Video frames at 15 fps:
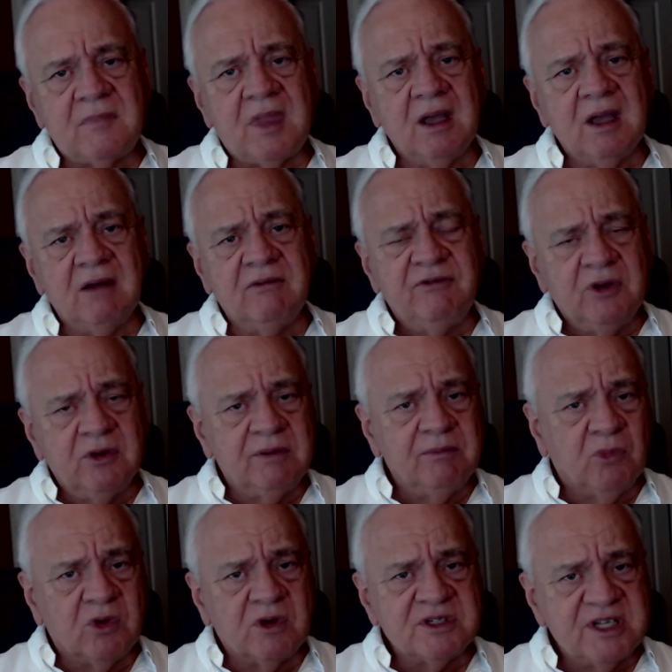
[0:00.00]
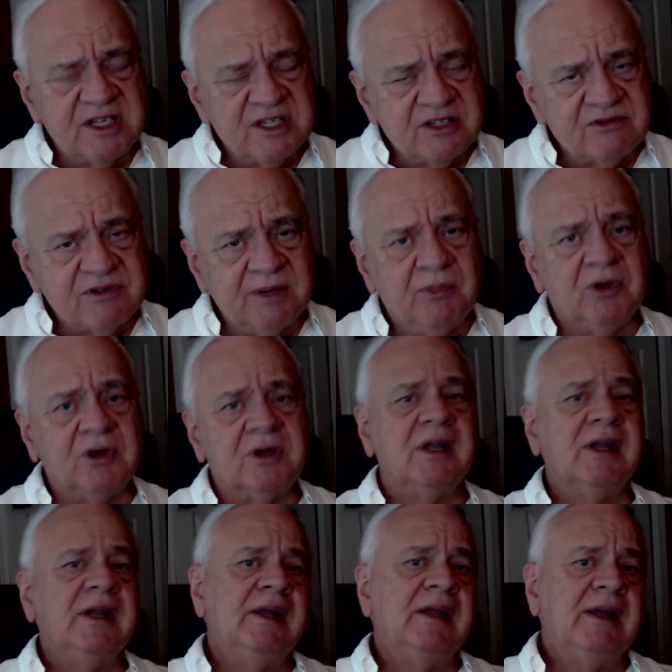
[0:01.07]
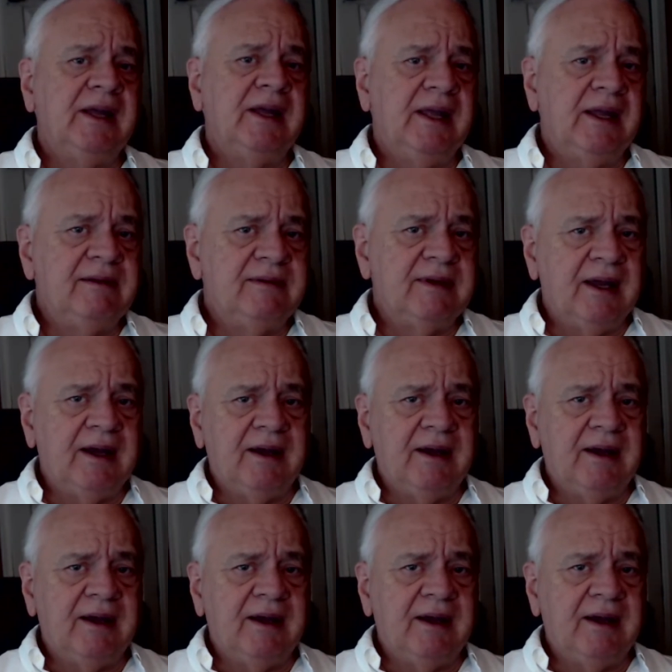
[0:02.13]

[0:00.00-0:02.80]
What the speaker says: view it more as a history book. And